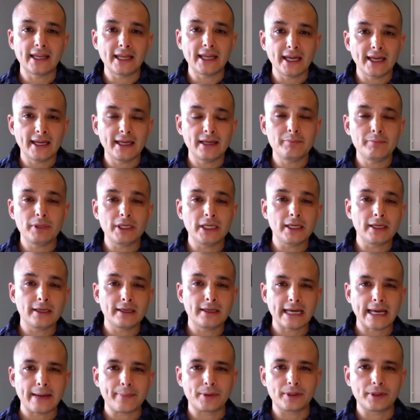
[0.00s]
A being
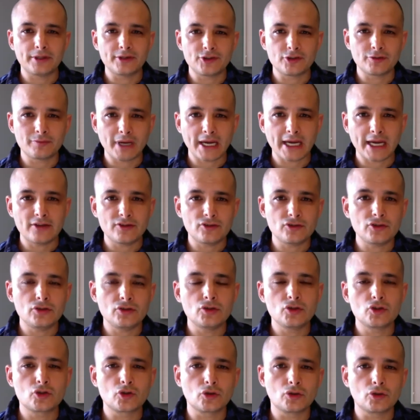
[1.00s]
capitalism as
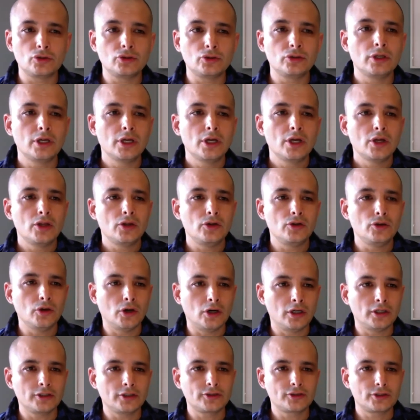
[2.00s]
usual,
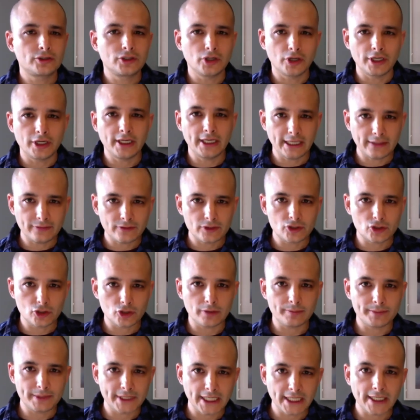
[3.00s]
not going to get the
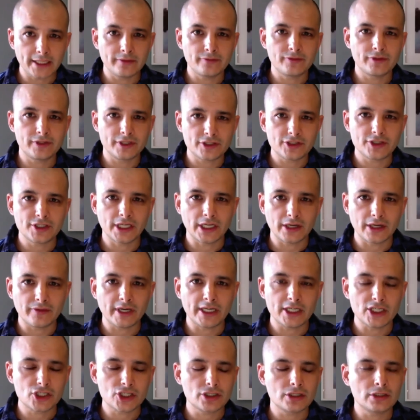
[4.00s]
job done for this
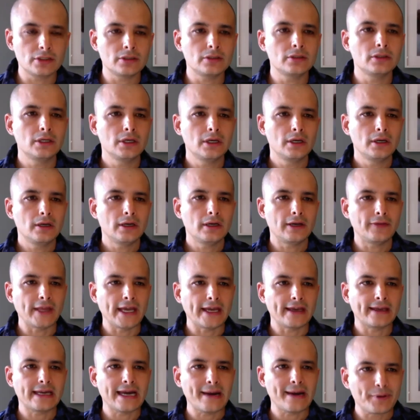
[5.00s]
generation. And
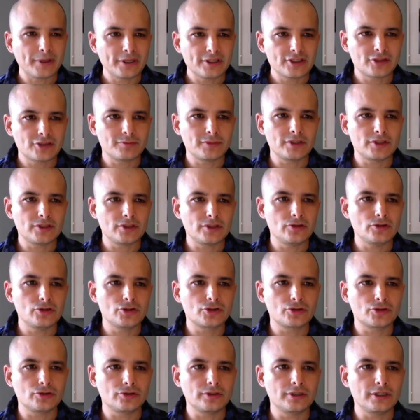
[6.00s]
that capitalism as
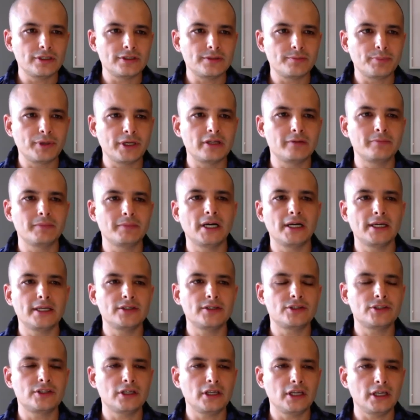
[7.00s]
usual is
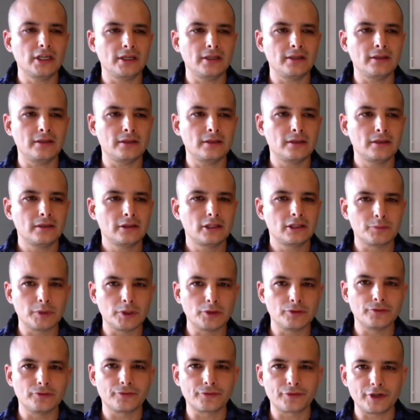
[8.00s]
epitomized in the
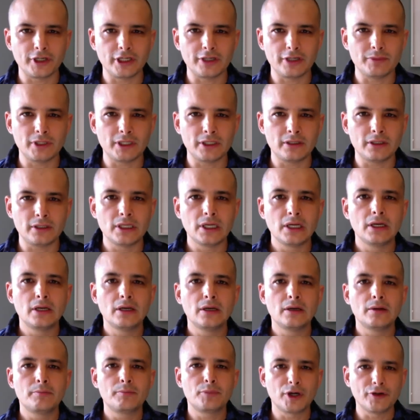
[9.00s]
Milton Friedman
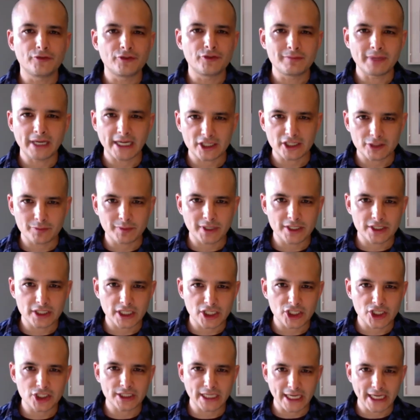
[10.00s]
profit
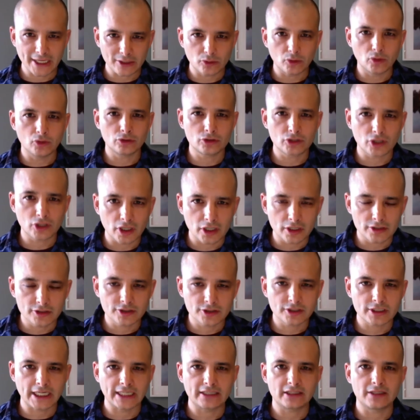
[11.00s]
maximization at all
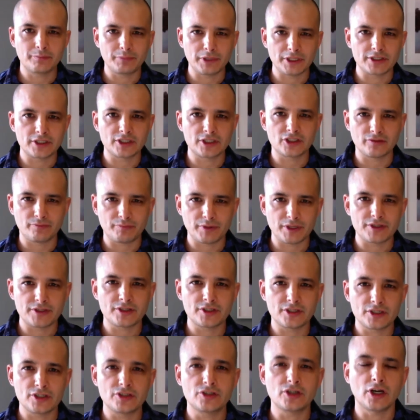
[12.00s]
costs, like the business of
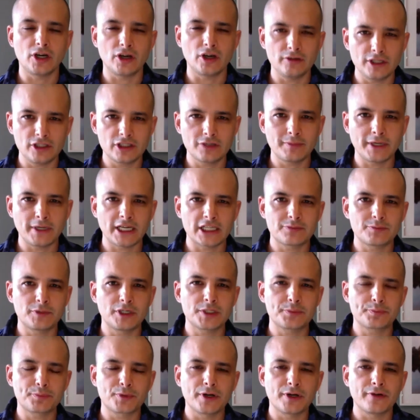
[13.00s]
business is only to
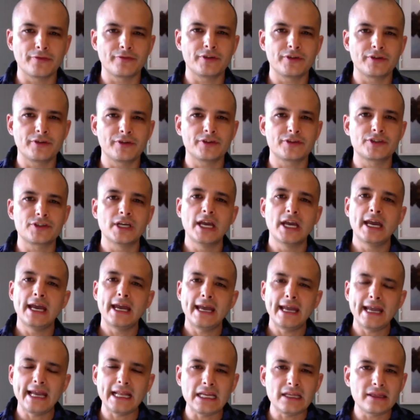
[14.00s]
maximize profits.
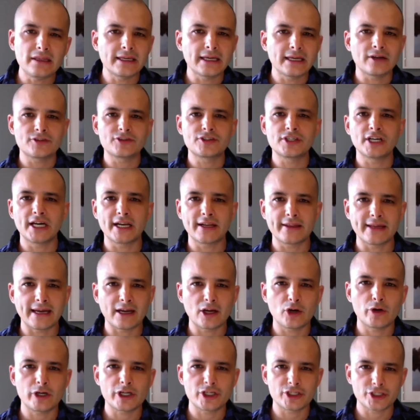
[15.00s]
Anything outside of that
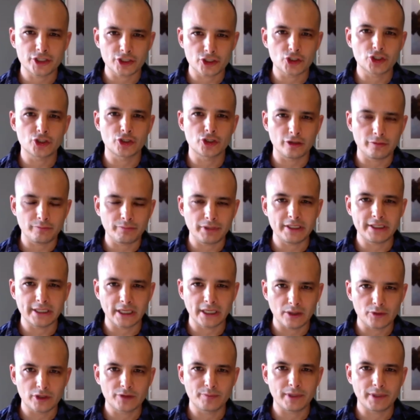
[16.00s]
question shouldn't be
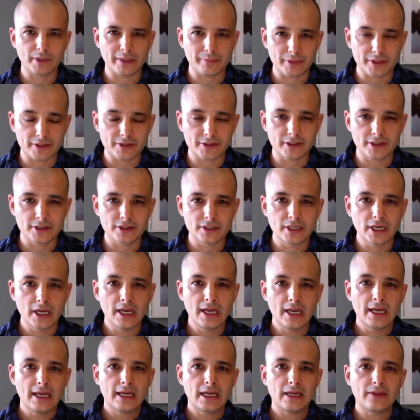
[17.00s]
dealt with by business.
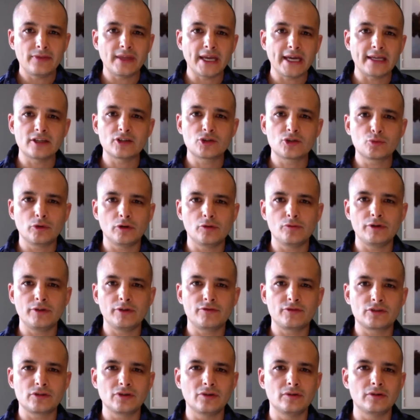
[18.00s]
And that is what
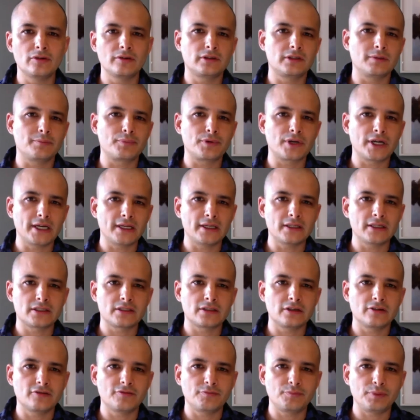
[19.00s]
we've taught the brightest
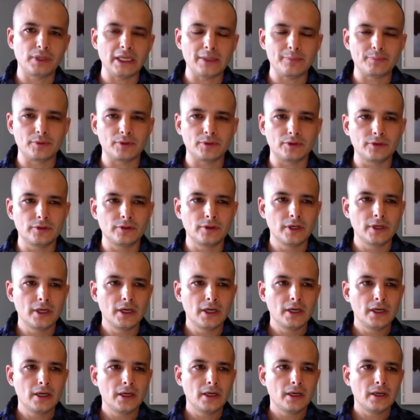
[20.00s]
of people,
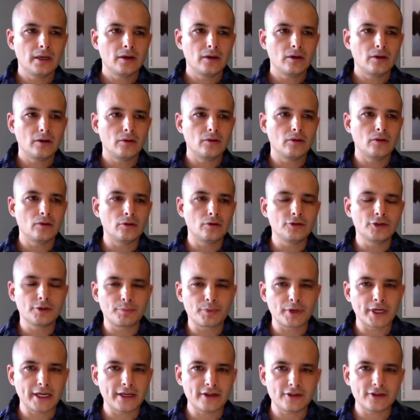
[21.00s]
all the
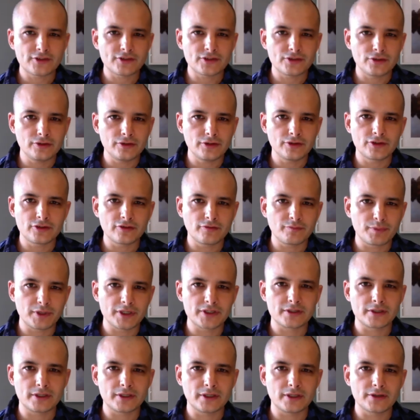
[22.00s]
brightest students of
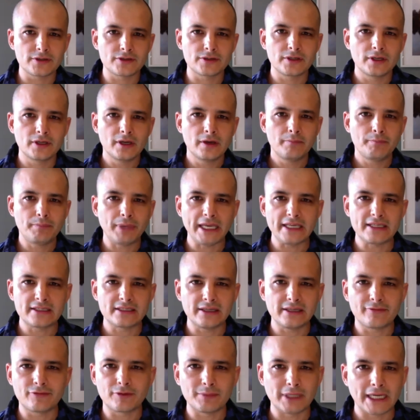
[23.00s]
business, basically
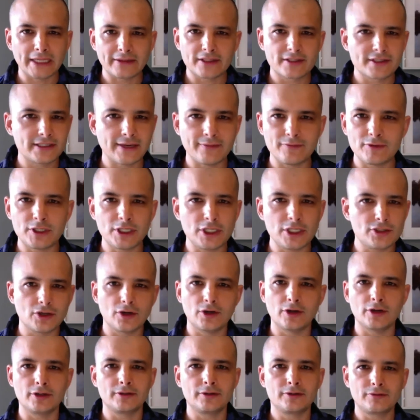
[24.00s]
from like the seventies
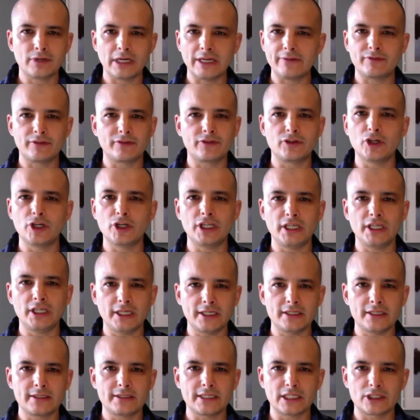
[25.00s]
on, right? For thirty
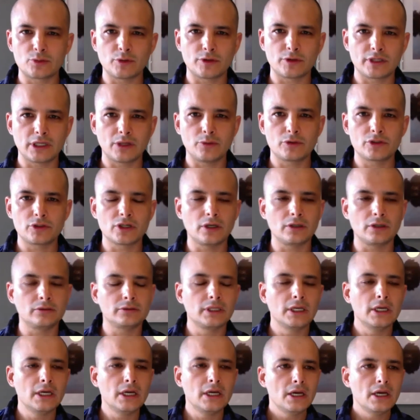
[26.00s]
years, that's what they were told.
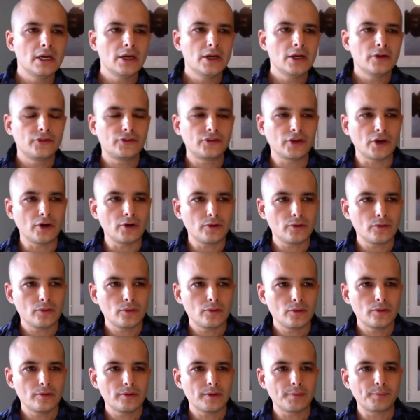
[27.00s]
So
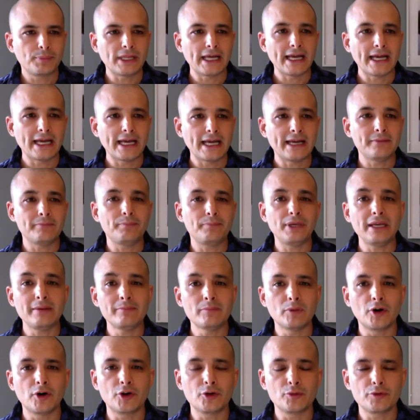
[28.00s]
the Plan B
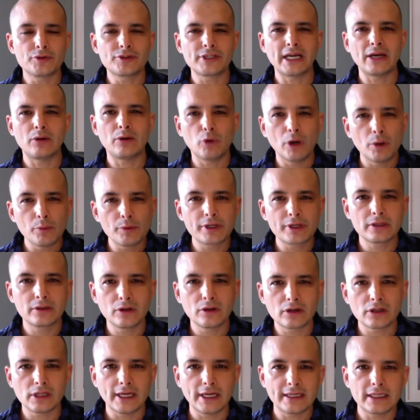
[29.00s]
model was like, what would it look
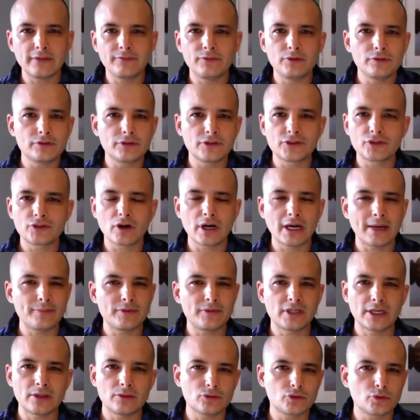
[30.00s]
like if you described
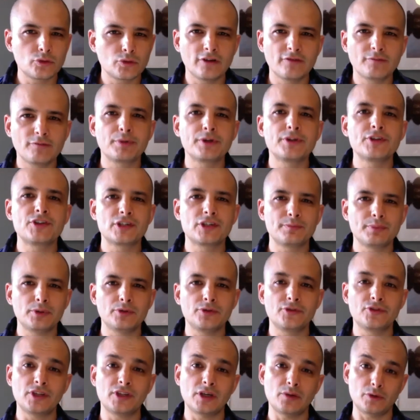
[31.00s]
ten or twelve
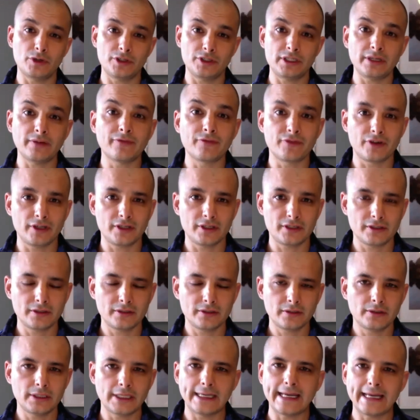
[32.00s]
principles that were different?
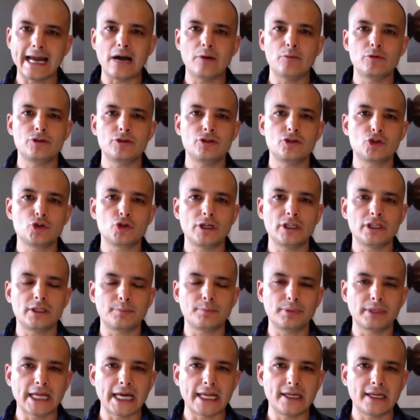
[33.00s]
Like, how would you treat the
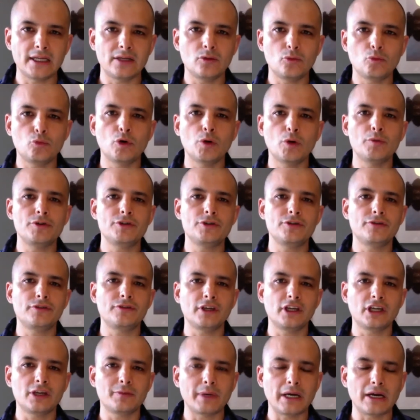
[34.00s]
planet? What would you
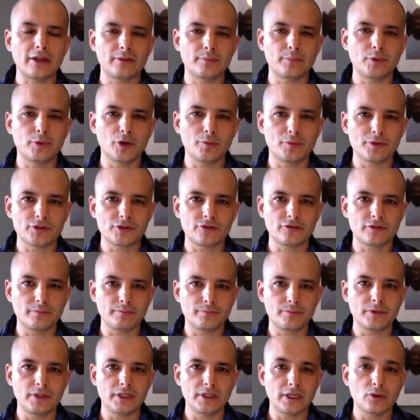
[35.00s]
think about the purpose of the,
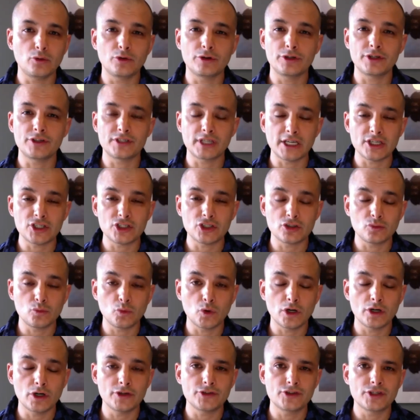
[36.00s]
the organization
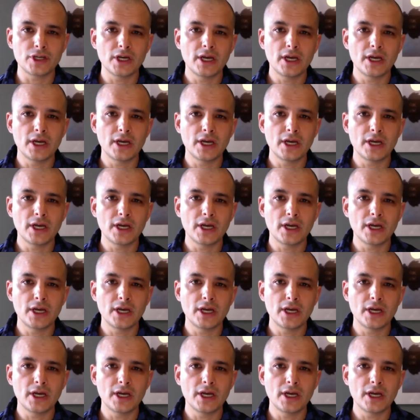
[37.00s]
was?